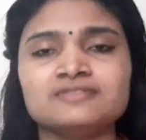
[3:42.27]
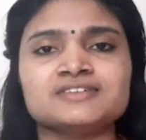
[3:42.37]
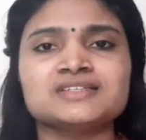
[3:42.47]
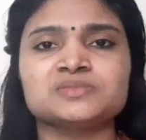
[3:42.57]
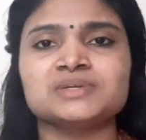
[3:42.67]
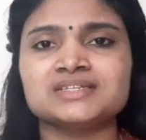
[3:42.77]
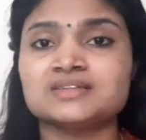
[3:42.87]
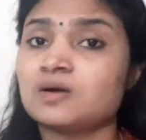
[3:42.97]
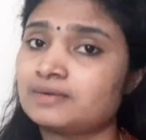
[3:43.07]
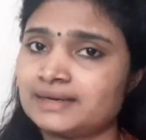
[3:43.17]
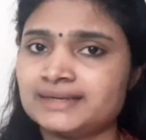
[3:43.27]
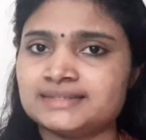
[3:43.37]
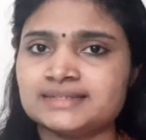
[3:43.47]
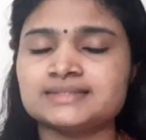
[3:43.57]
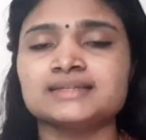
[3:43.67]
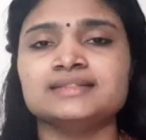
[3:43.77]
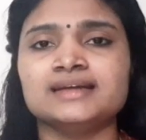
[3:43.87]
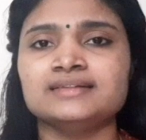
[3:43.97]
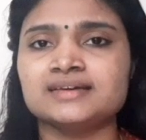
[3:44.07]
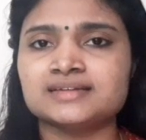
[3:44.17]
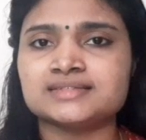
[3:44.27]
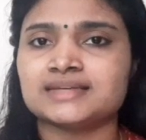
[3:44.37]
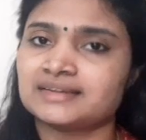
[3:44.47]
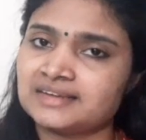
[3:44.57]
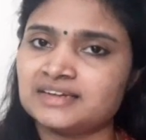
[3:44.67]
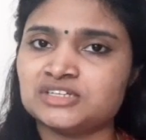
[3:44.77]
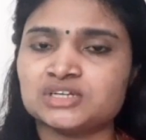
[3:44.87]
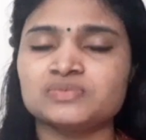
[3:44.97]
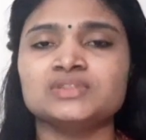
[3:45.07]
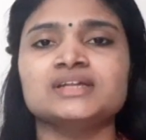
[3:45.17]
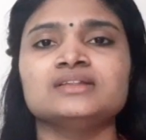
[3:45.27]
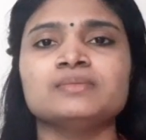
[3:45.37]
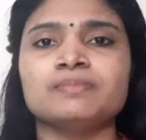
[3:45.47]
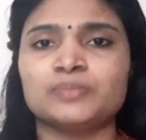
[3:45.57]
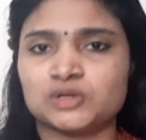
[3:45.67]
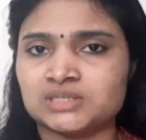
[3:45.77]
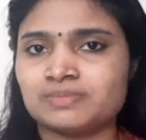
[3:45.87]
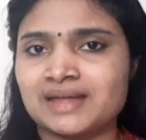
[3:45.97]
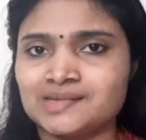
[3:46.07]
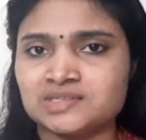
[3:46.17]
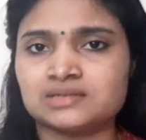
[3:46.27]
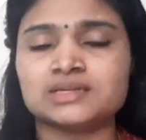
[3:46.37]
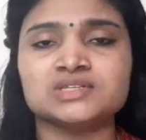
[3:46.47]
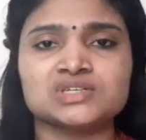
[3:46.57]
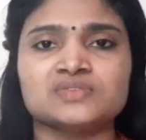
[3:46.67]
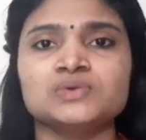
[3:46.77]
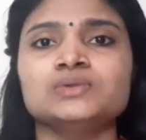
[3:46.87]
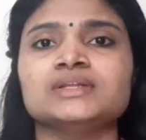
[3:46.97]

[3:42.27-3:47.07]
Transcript: First one is the online test, then there is technical interview, then the project manager interview,